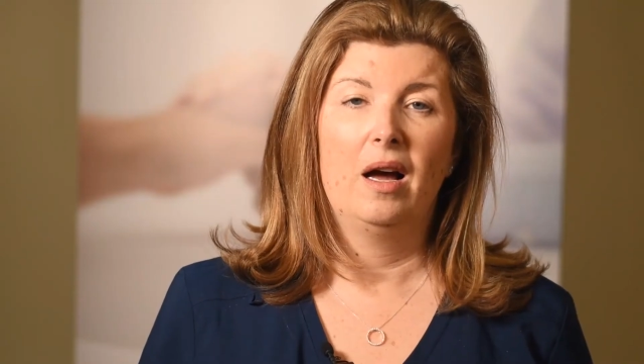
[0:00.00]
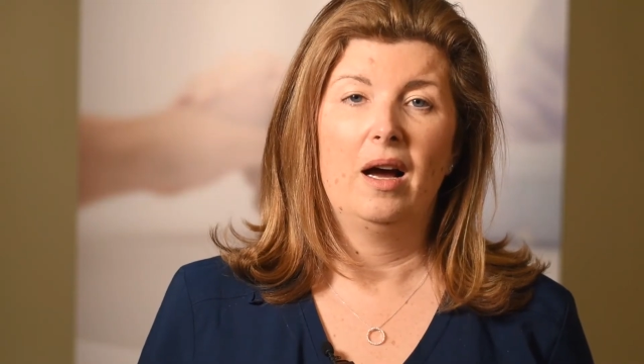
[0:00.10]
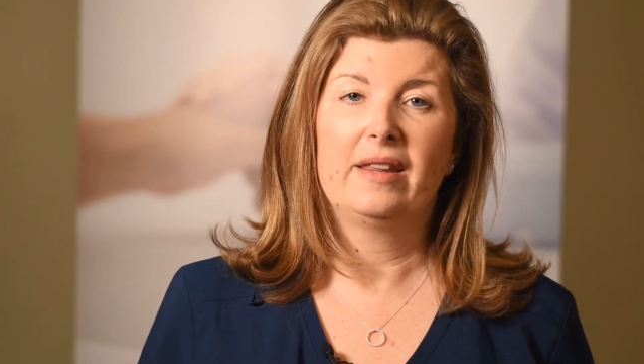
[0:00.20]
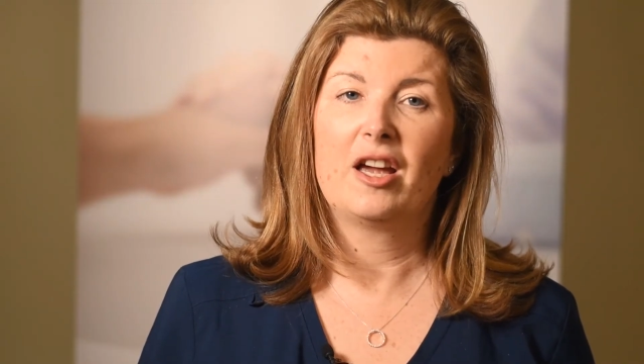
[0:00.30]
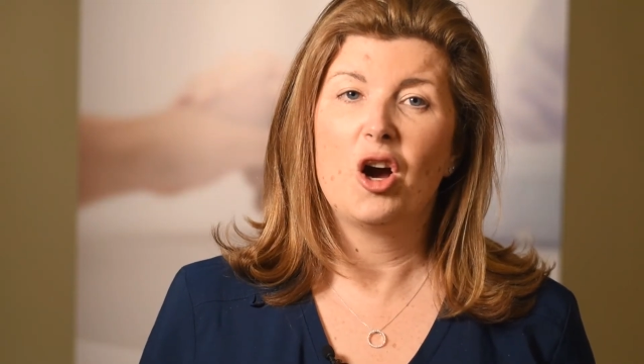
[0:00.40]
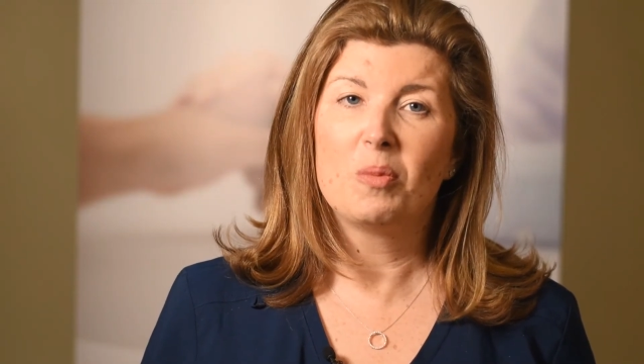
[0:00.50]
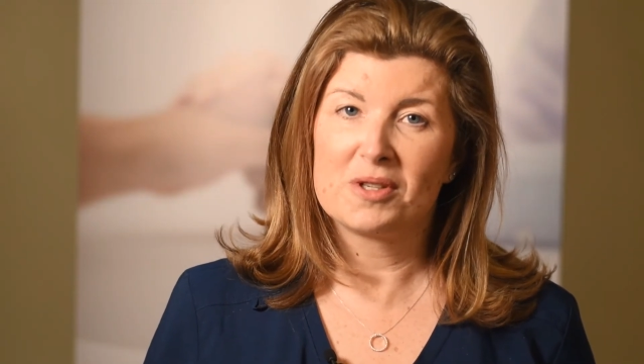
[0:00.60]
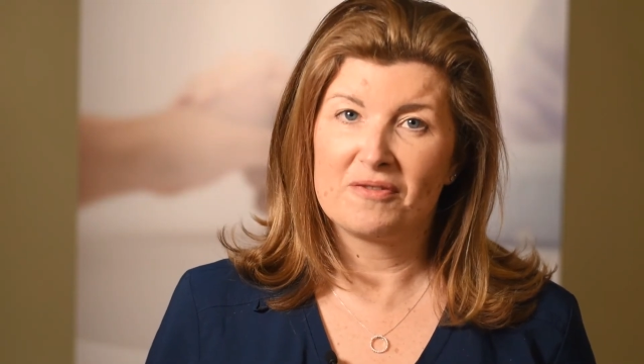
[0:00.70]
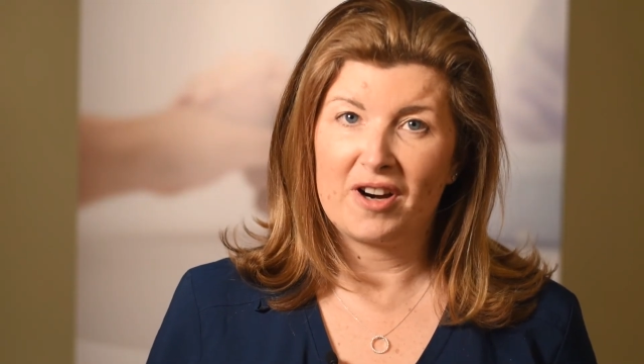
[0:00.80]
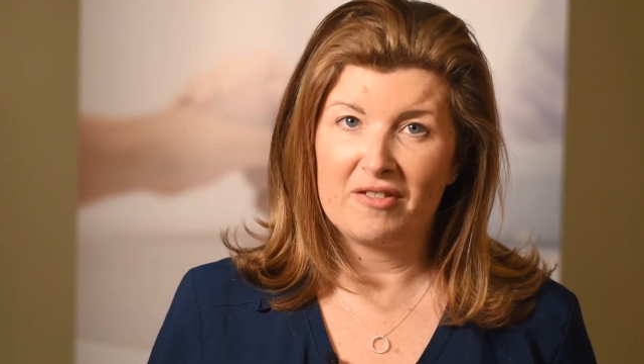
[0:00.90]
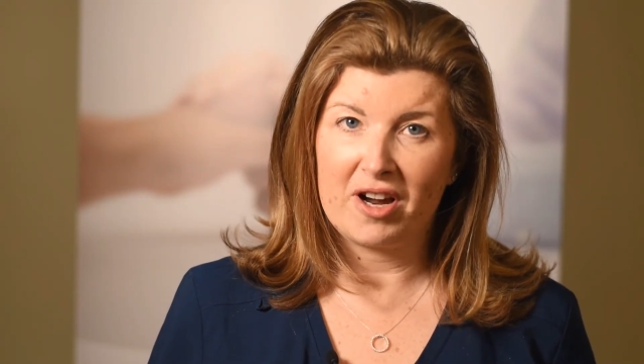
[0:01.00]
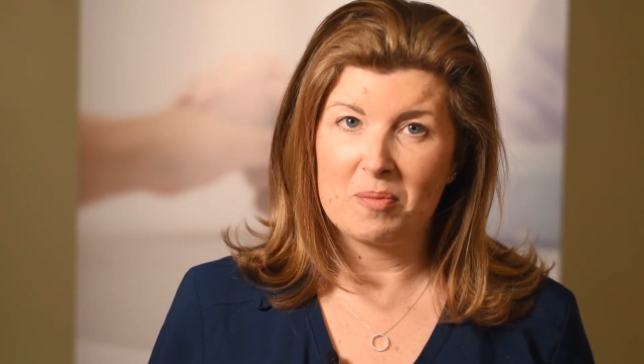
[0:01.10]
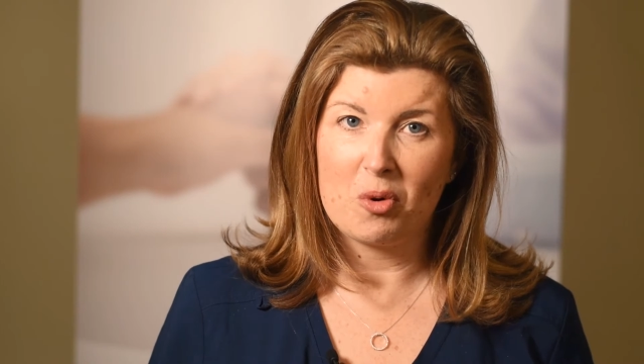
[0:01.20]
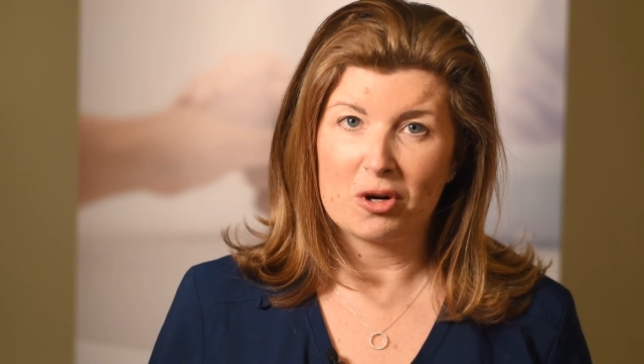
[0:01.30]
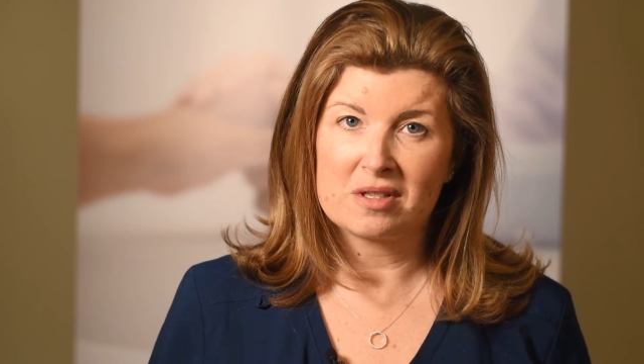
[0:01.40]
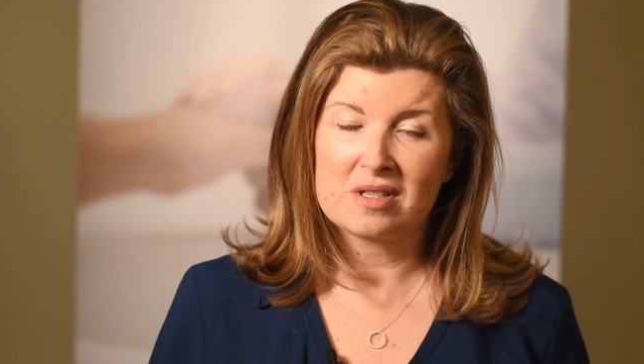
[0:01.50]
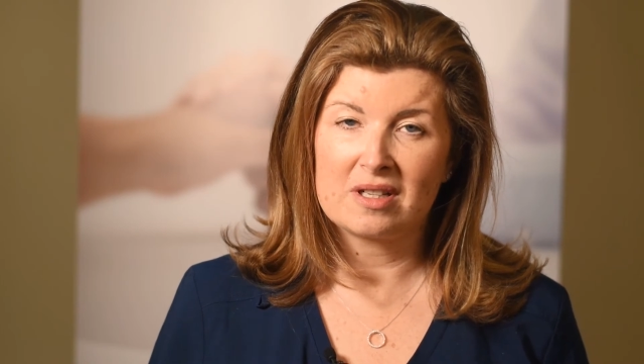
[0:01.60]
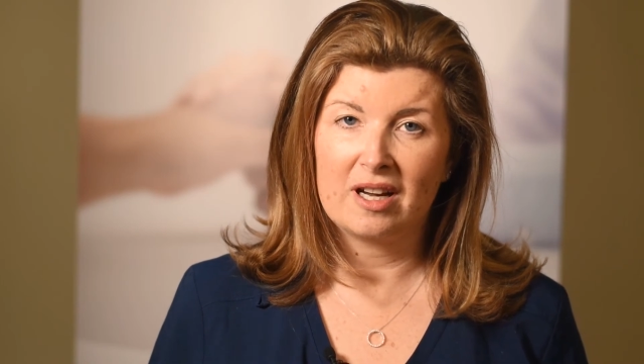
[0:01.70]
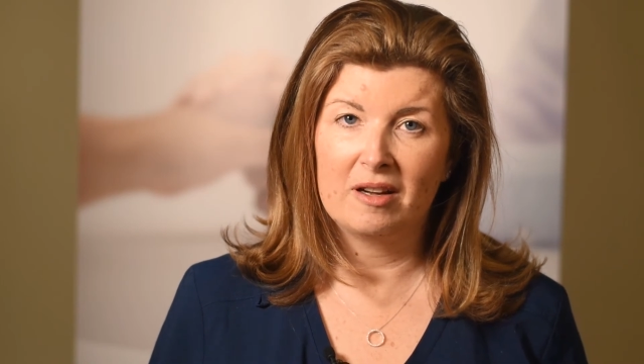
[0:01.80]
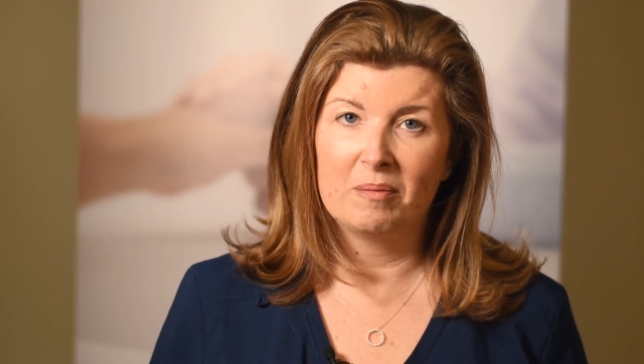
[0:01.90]
I think hope is very, very important.
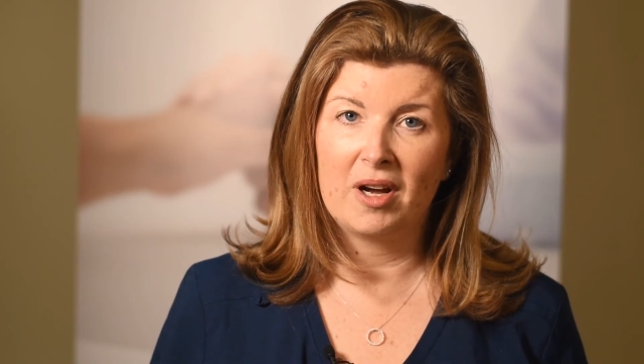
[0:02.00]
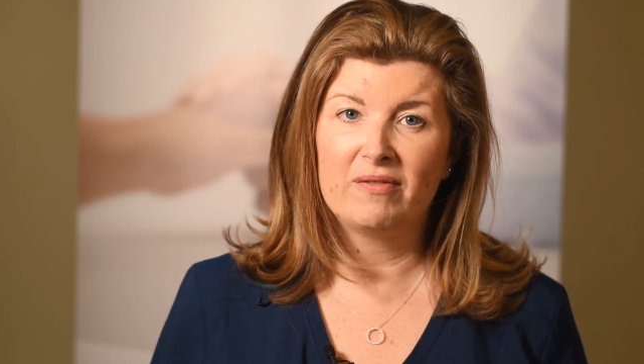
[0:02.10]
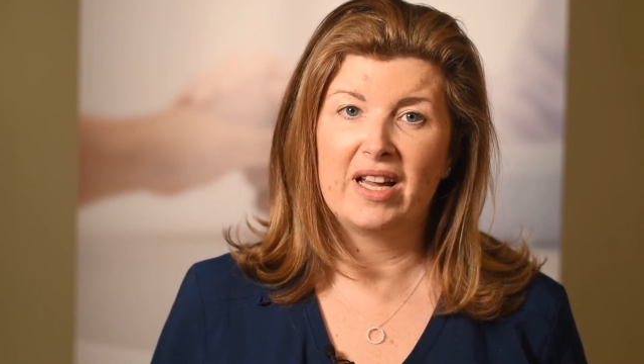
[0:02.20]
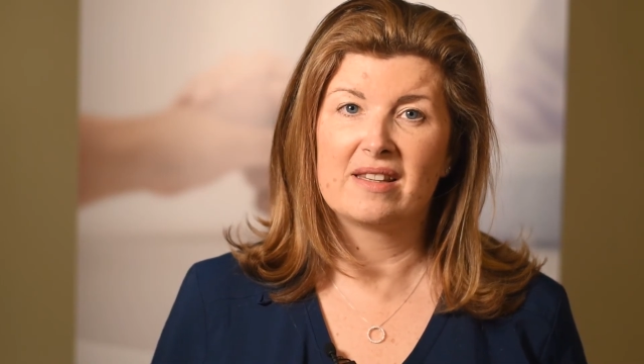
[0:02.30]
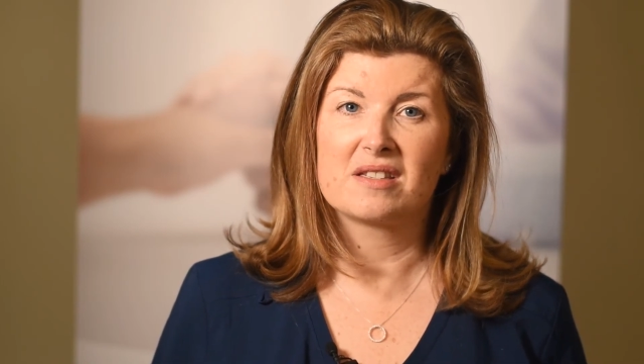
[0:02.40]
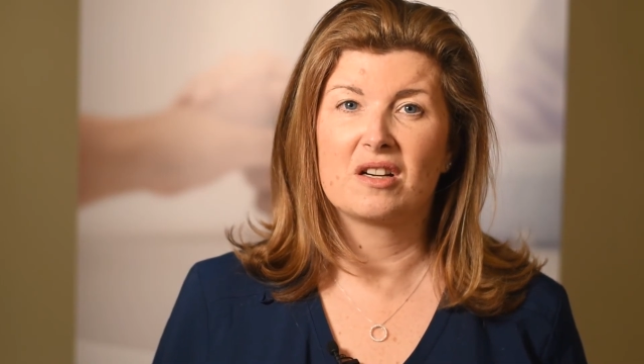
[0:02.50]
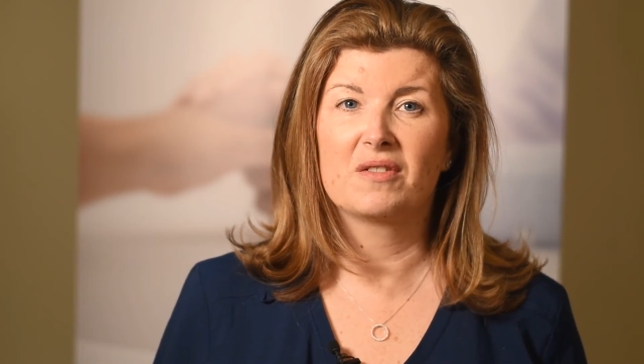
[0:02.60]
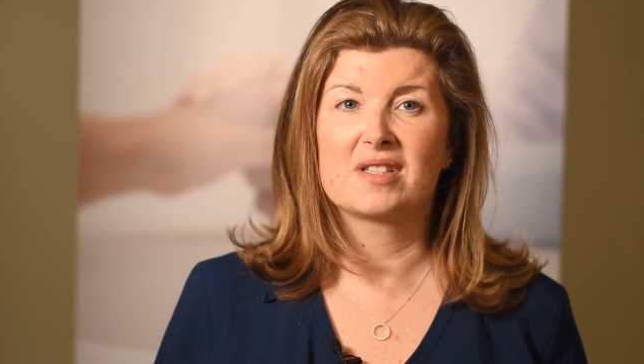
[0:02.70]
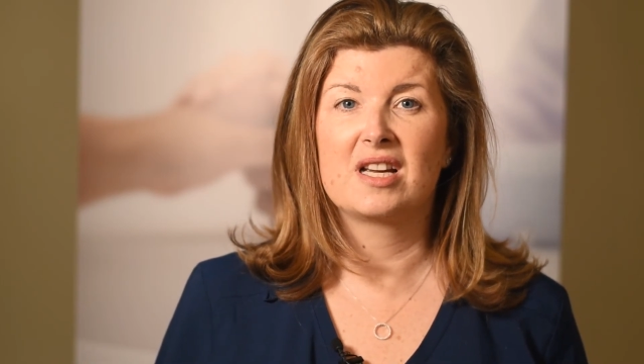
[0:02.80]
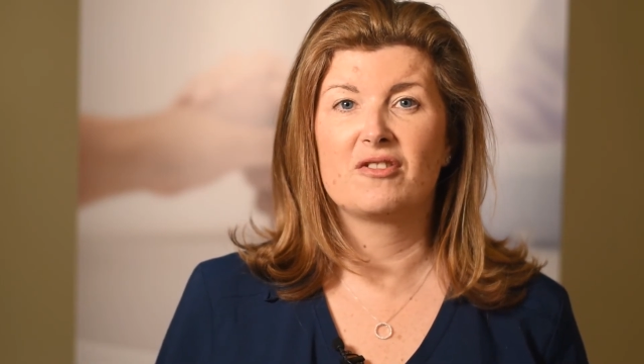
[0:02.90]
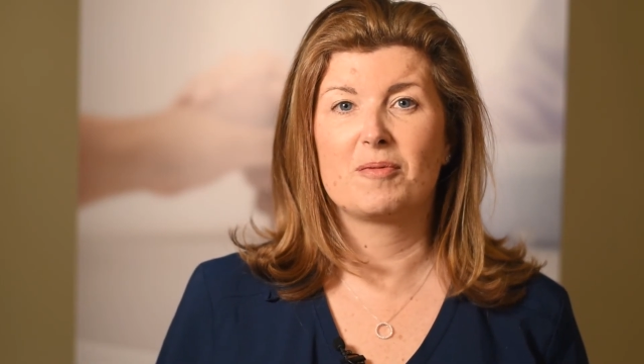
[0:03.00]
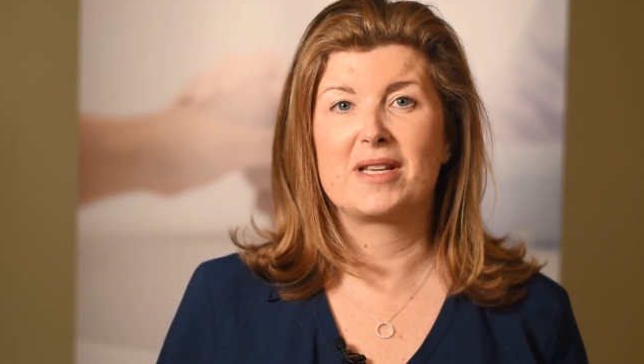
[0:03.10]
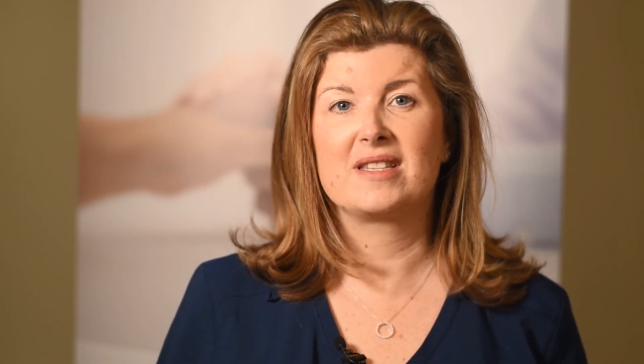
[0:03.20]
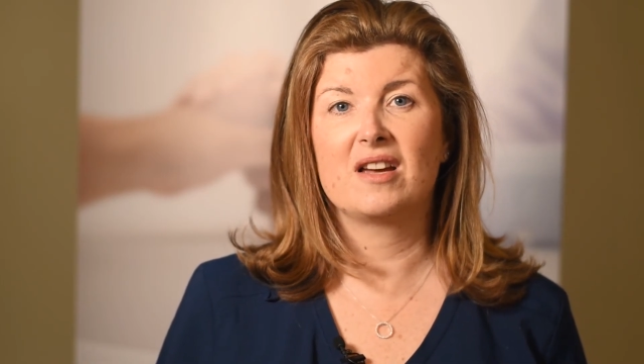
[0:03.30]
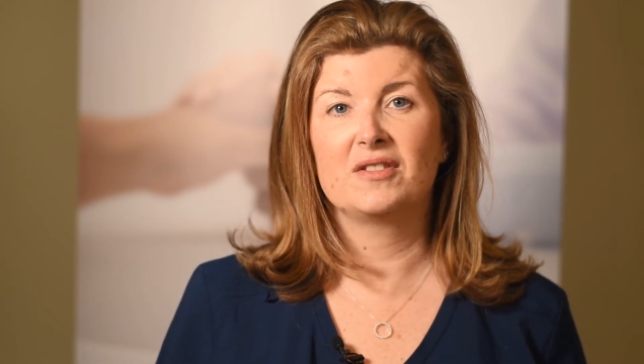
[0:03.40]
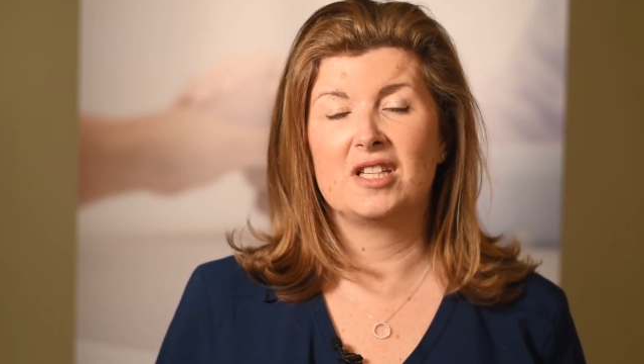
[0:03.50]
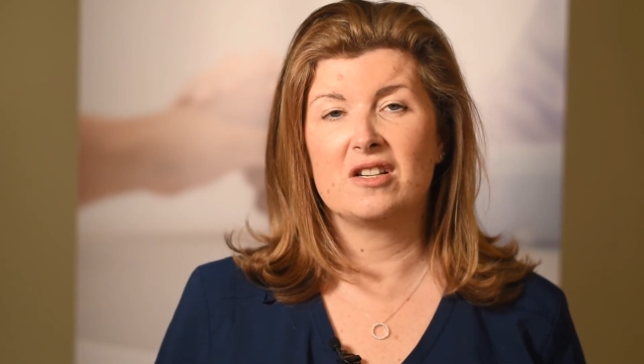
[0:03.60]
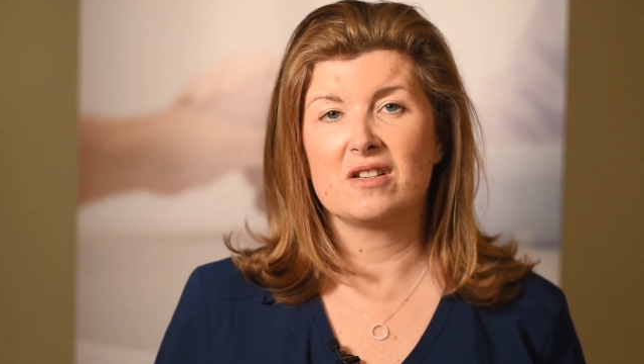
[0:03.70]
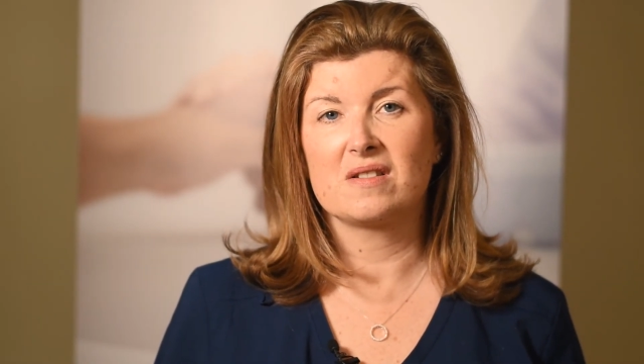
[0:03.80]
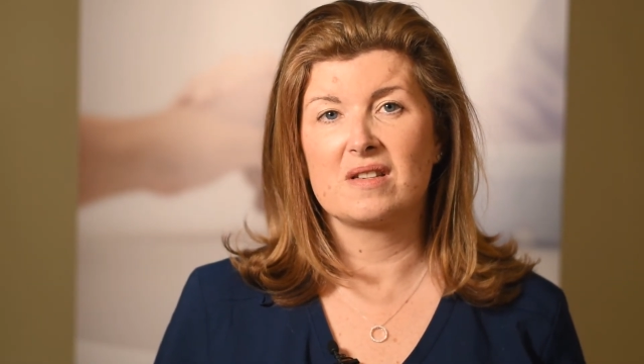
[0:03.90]
I've led the service now for about 7
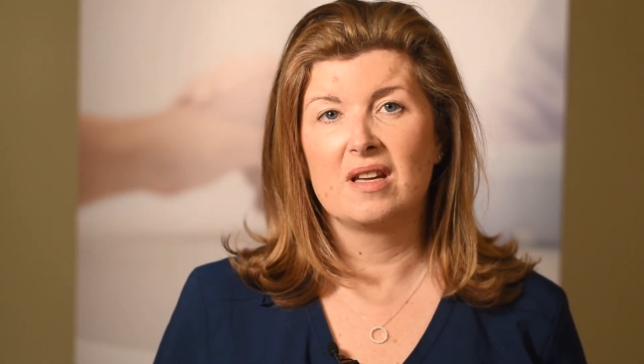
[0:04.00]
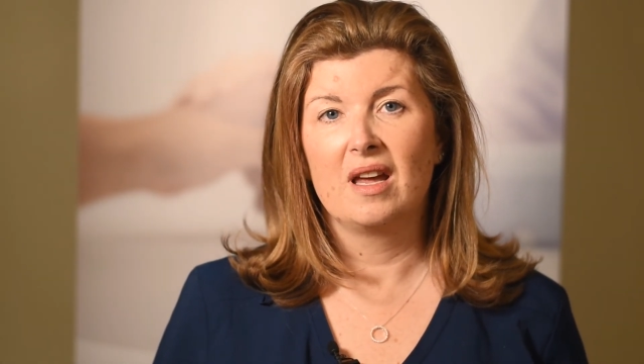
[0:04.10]
years,